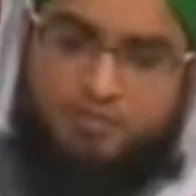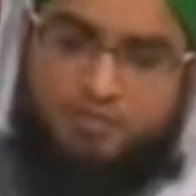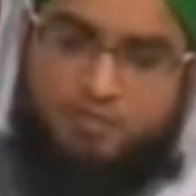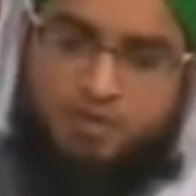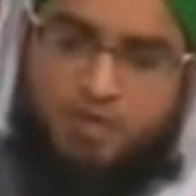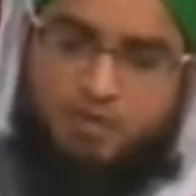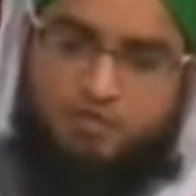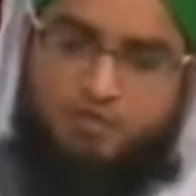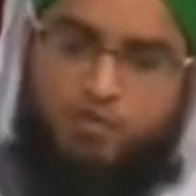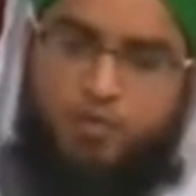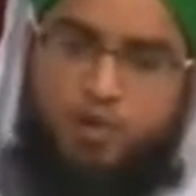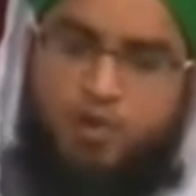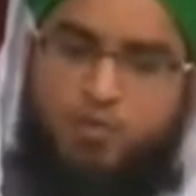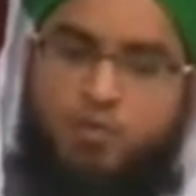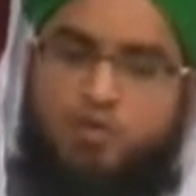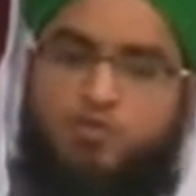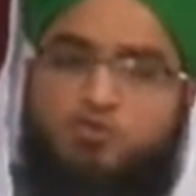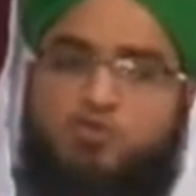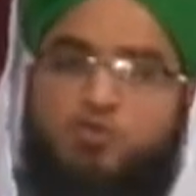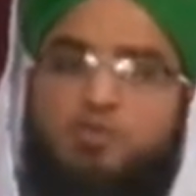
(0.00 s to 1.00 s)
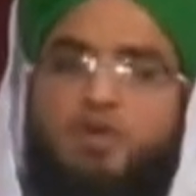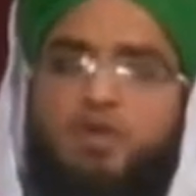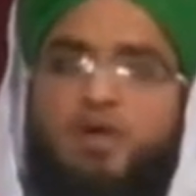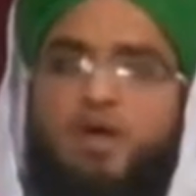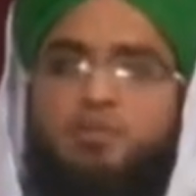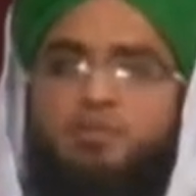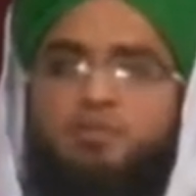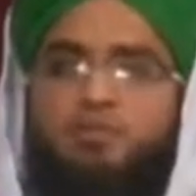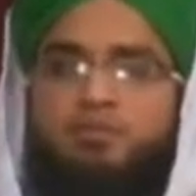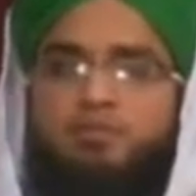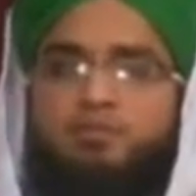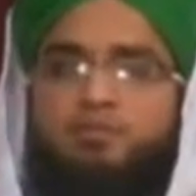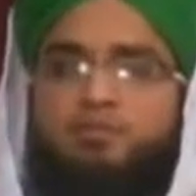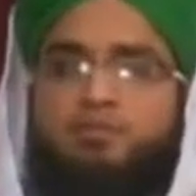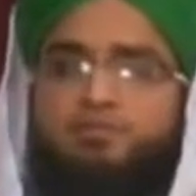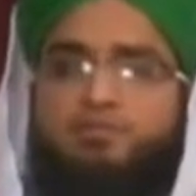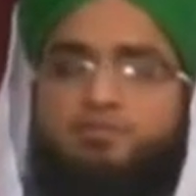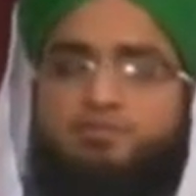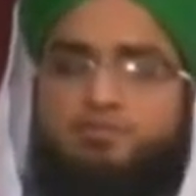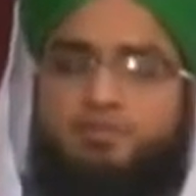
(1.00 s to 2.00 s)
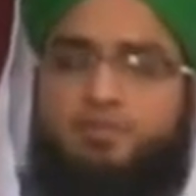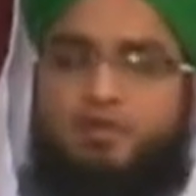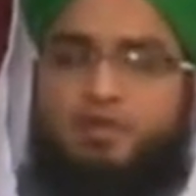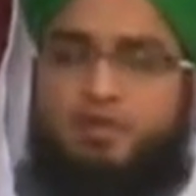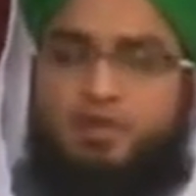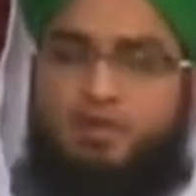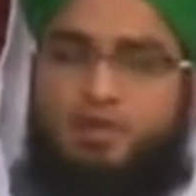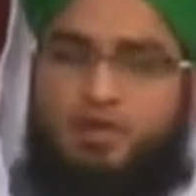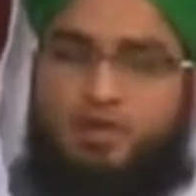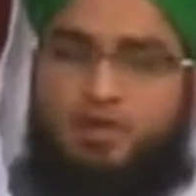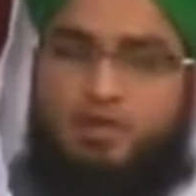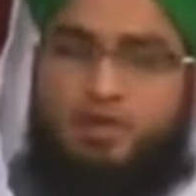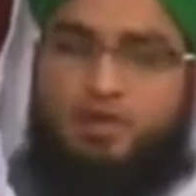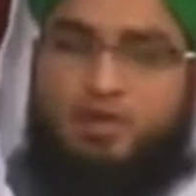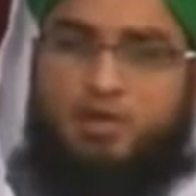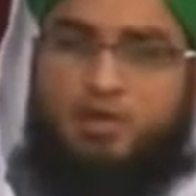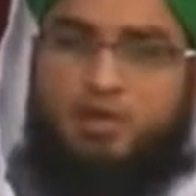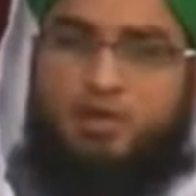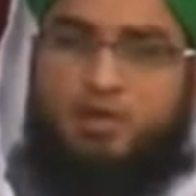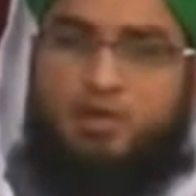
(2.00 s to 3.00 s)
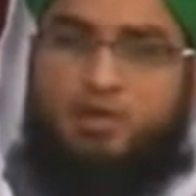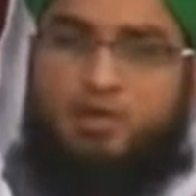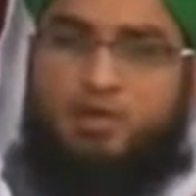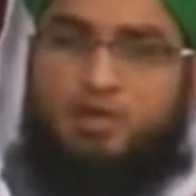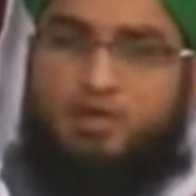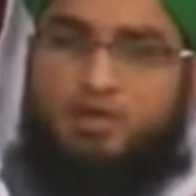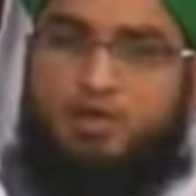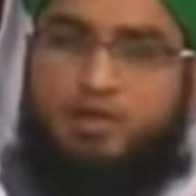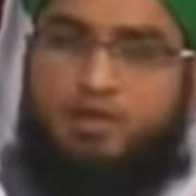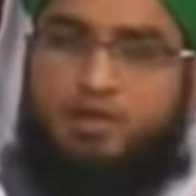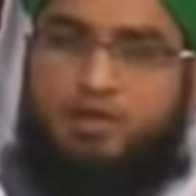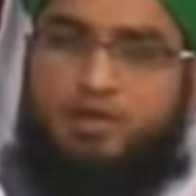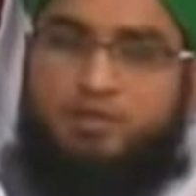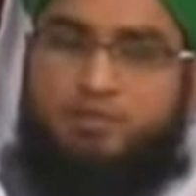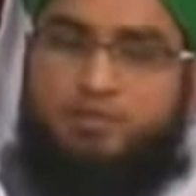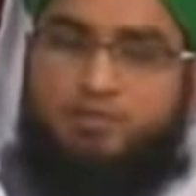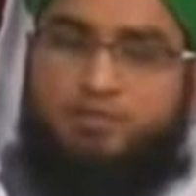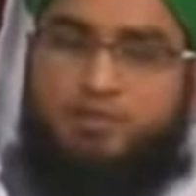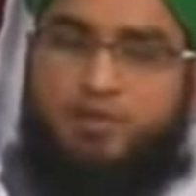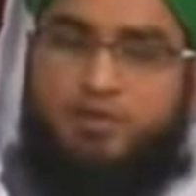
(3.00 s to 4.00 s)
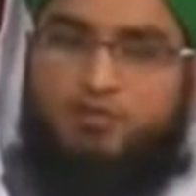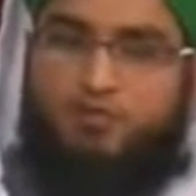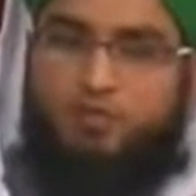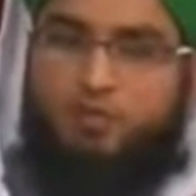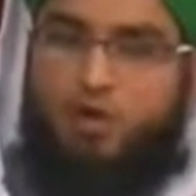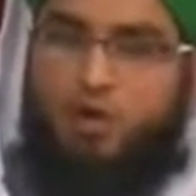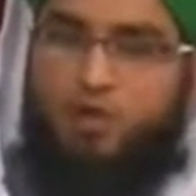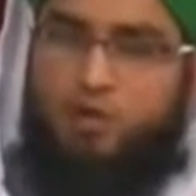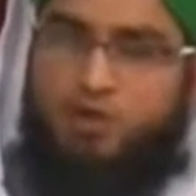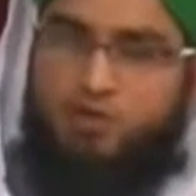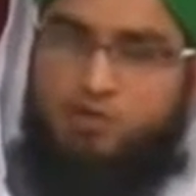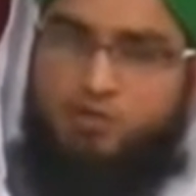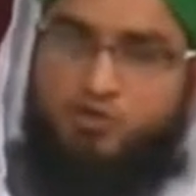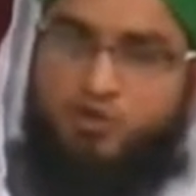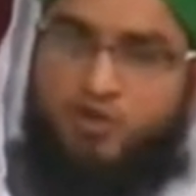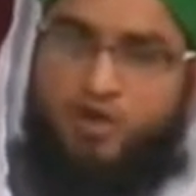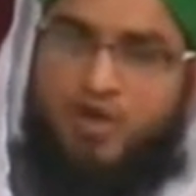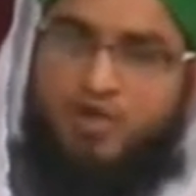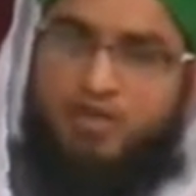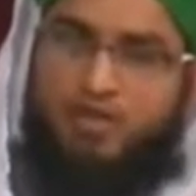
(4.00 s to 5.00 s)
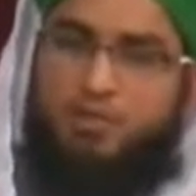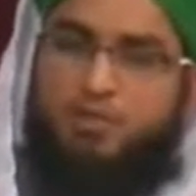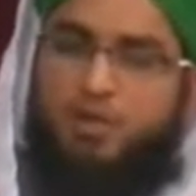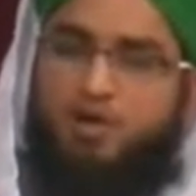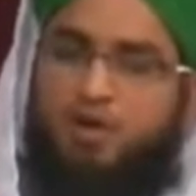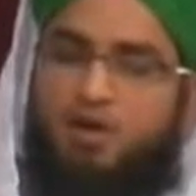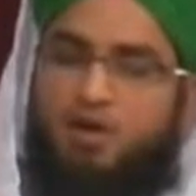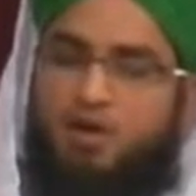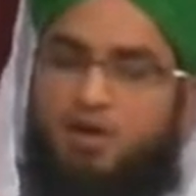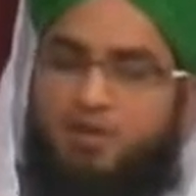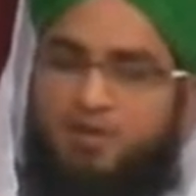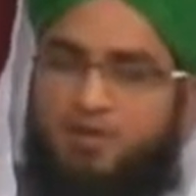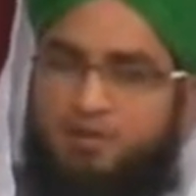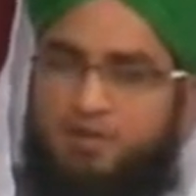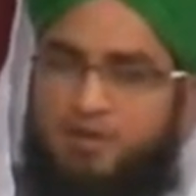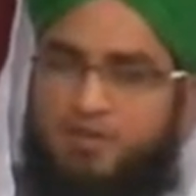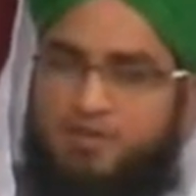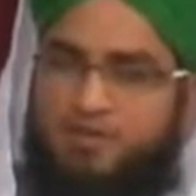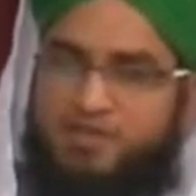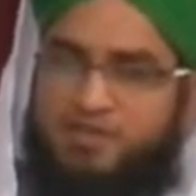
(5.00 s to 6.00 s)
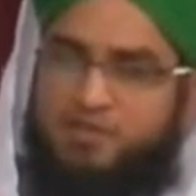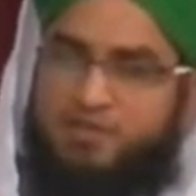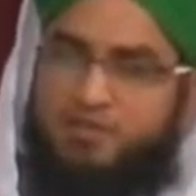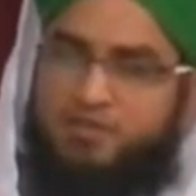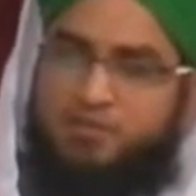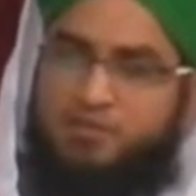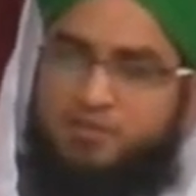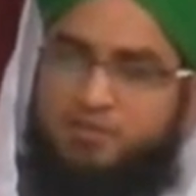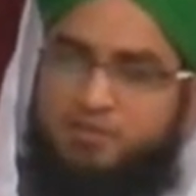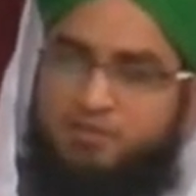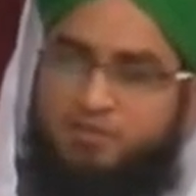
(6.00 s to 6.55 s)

if one wants to become, if one wants to gain the barakah and the blessings